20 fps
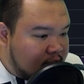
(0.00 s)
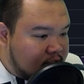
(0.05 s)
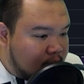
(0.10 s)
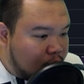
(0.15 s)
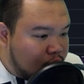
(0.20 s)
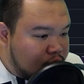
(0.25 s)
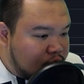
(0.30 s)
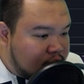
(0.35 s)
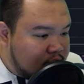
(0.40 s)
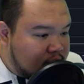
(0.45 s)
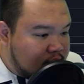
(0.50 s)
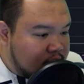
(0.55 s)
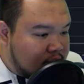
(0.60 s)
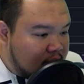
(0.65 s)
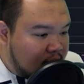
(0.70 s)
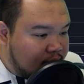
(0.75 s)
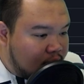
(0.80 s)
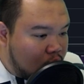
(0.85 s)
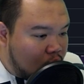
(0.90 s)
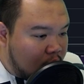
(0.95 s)
it's hitting some
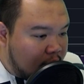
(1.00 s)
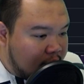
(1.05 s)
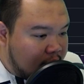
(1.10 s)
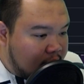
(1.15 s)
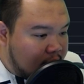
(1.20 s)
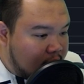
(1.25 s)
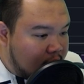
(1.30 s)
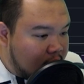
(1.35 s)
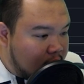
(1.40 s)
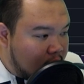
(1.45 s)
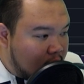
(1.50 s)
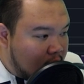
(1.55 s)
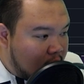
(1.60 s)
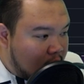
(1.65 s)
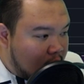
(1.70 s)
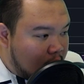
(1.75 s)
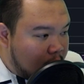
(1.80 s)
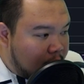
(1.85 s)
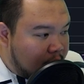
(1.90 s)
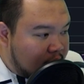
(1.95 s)
resistance level right here,